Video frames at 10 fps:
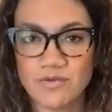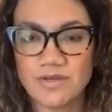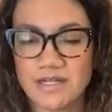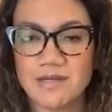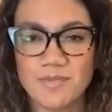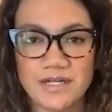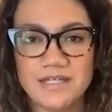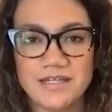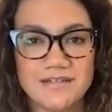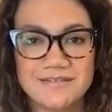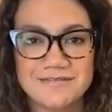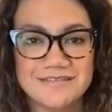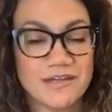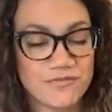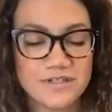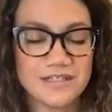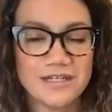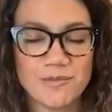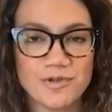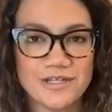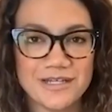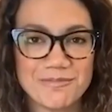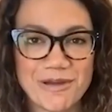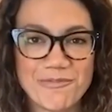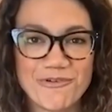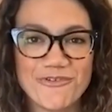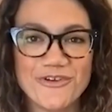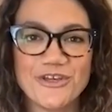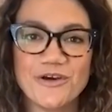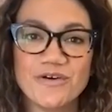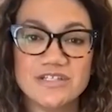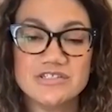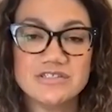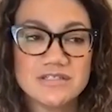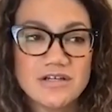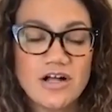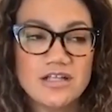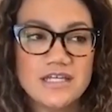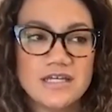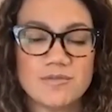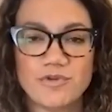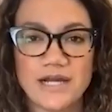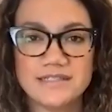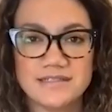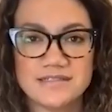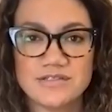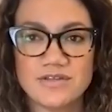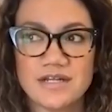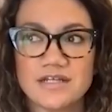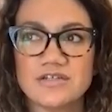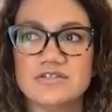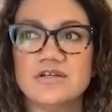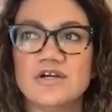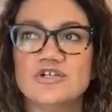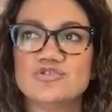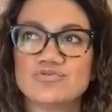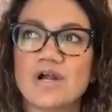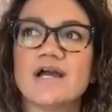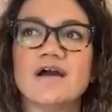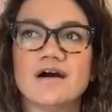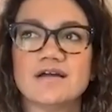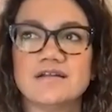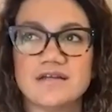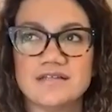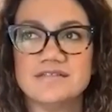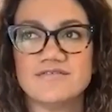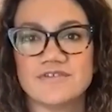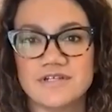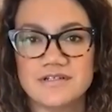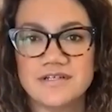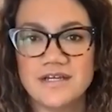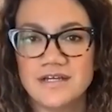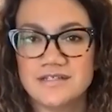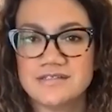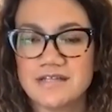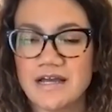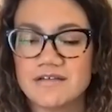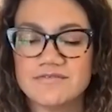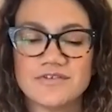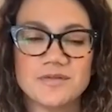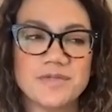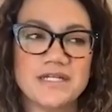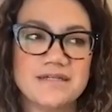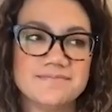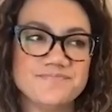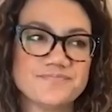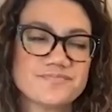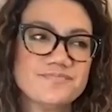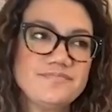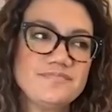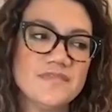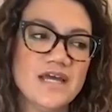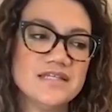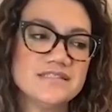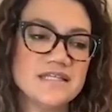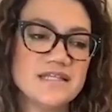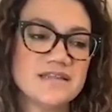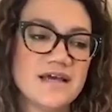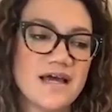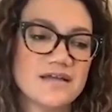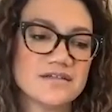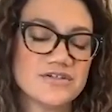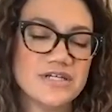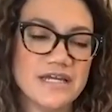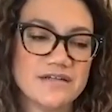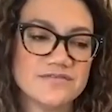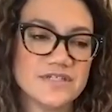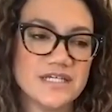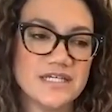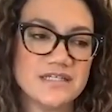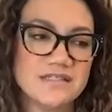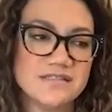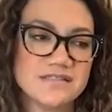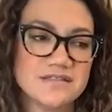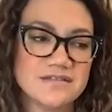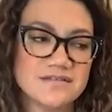showing anybody and definitely not putting it in my portfolio and just calling it a practice so that I could try on a different style for a minute. I'd say that that creatively is